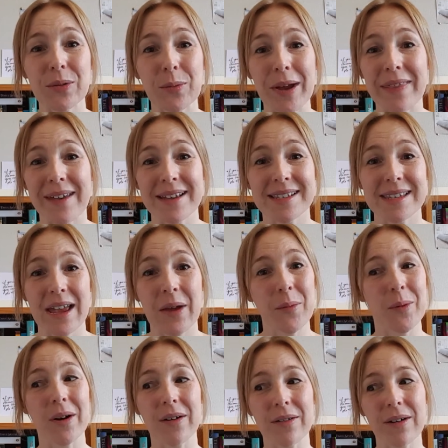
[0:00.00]
where they say,
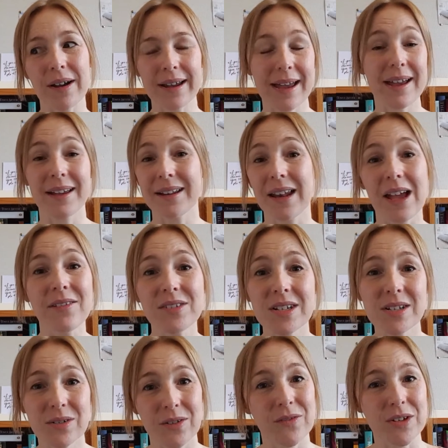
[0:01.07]
well, okay, I'd love to
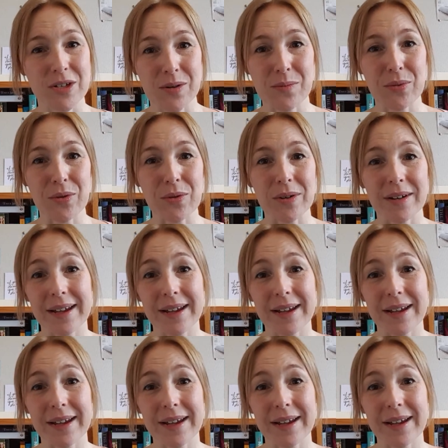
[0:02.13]
do a vision board.